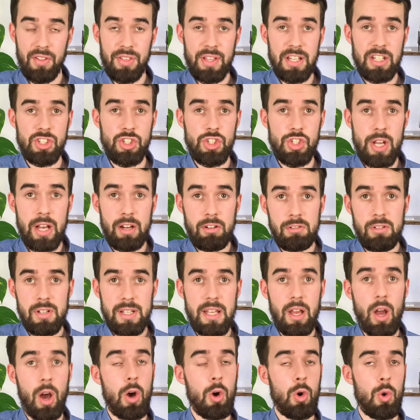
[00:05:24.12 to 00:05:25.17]
think
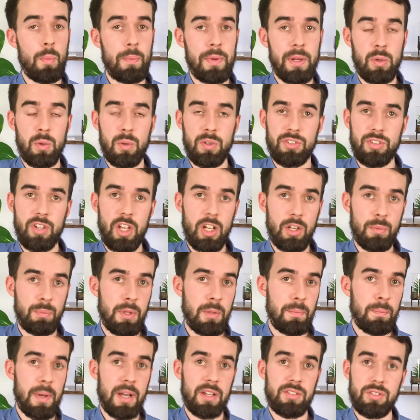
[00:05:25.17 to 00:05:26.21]
generally whole milk is gonna
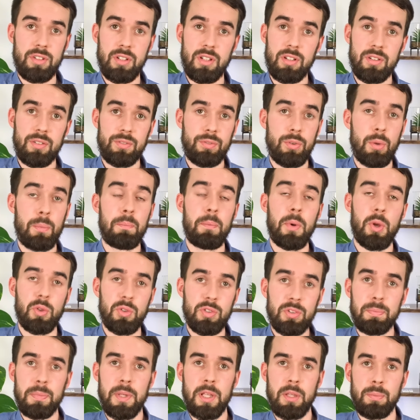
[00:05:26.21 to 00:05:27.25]
be better for
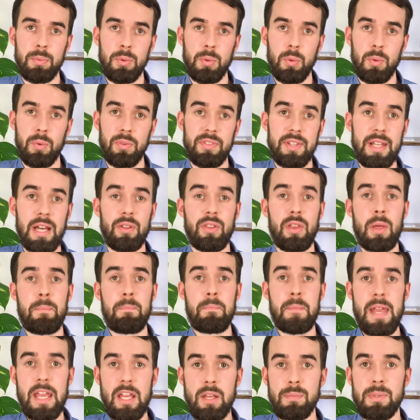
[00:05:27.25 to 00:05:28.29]
most people. Now, there
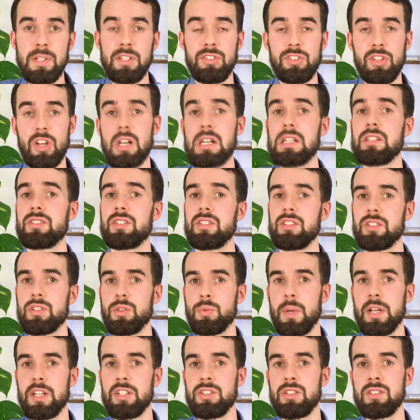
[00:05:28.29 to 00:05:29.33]
may be certain
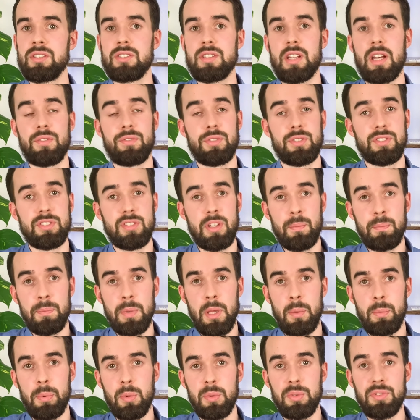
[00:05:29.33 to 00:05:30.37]
situations that for some
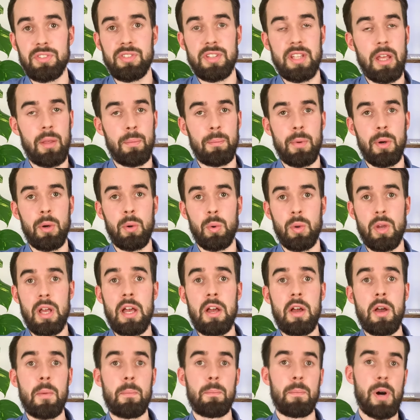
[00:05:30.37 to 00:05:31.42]
people, skim milk
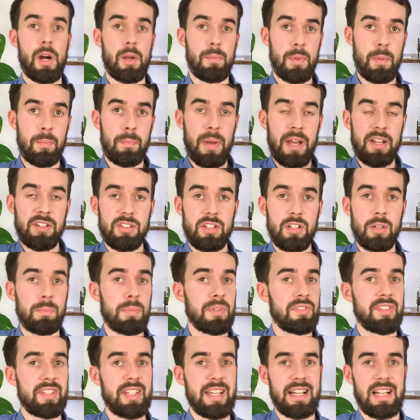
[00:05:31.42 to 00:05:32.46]
might be better,
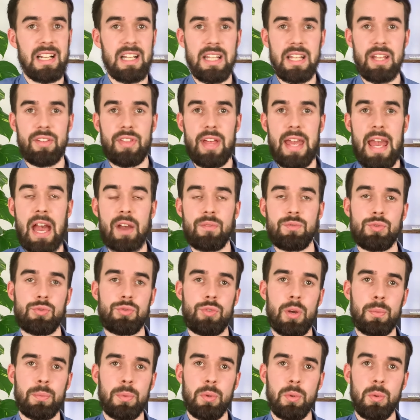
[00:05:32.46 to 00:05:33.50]
particularly if they have
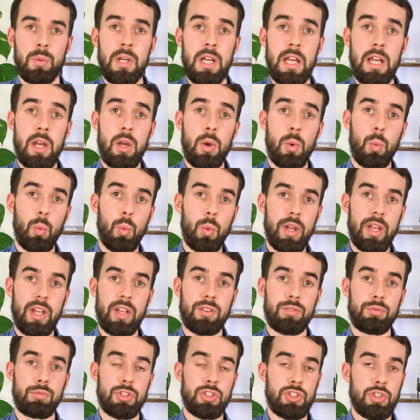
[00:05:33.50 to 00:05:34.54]
trouble
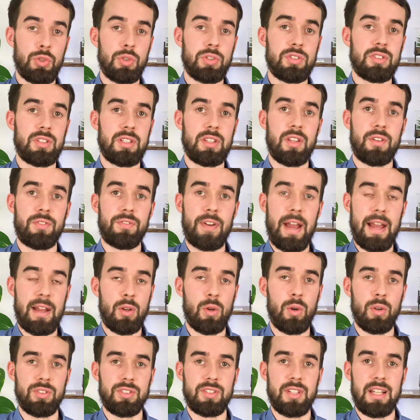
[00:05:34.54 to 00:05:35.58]
with reducing the fat
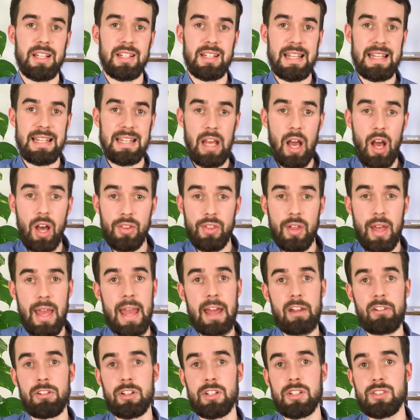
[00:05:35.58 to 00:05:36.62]
content in other
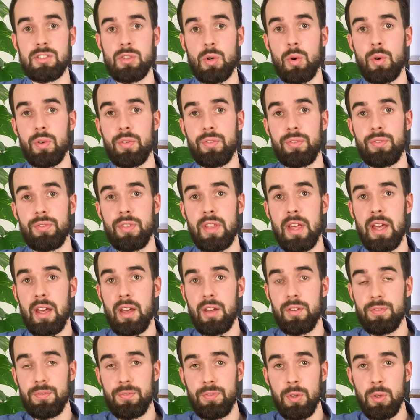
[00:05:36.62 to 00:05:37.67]
areas of
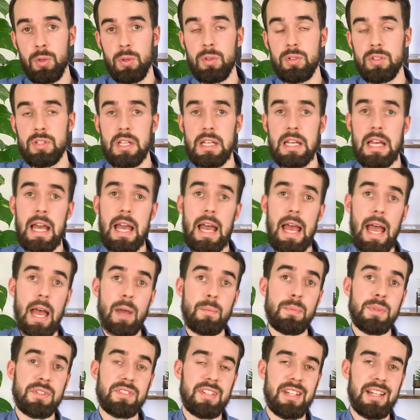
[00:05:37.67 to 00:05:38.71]
their food.
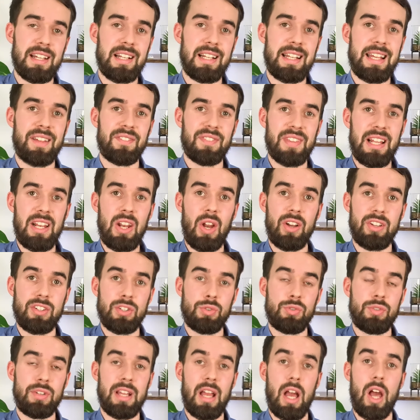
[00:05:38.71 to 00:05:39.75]
And particularly if they like to
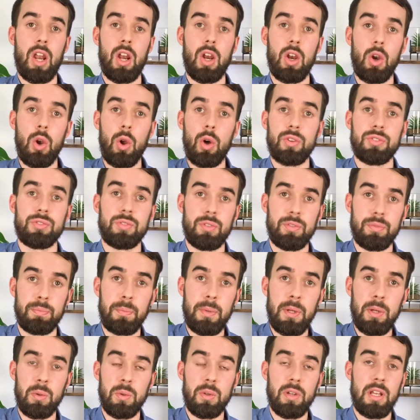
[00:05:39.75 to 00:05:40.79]
drink a lot of
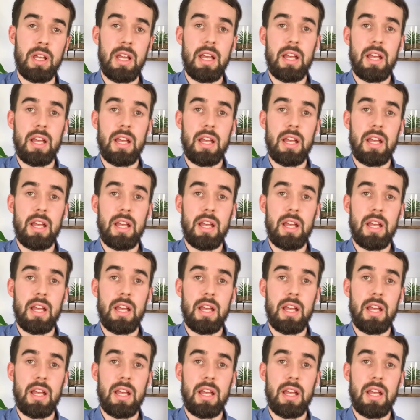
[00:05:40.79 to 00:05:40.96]
milk,